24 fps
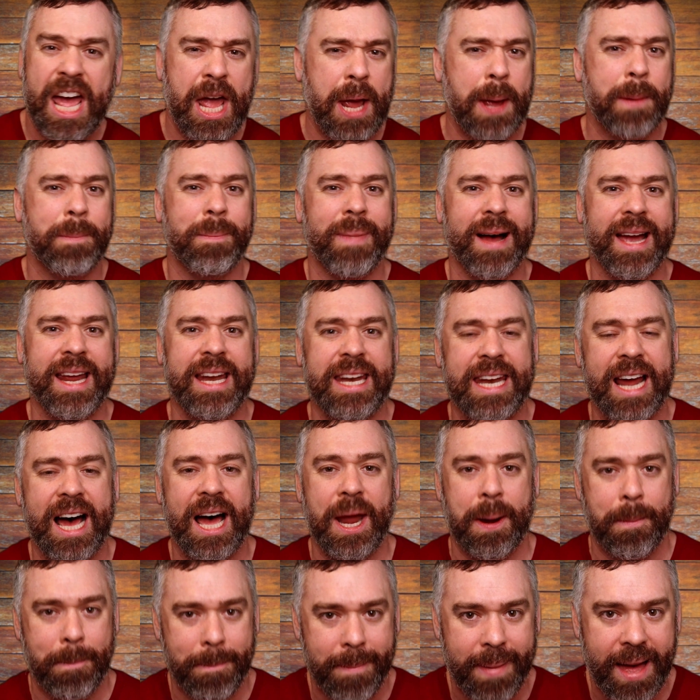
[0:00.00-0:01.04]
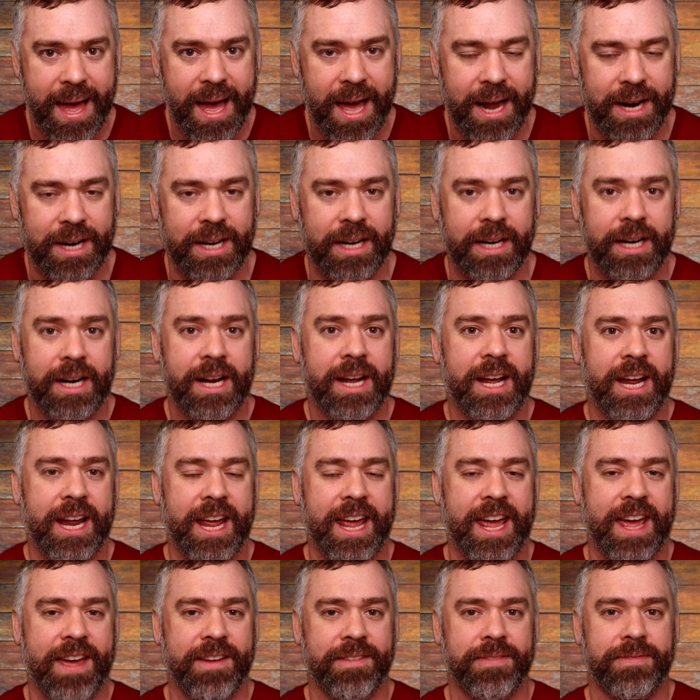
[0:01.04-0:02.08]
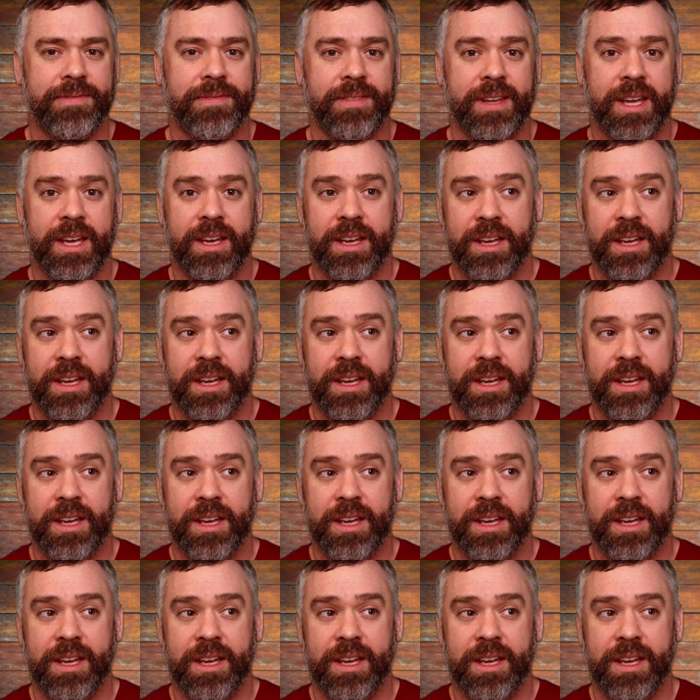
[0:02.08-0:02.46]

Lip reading: It might not matter if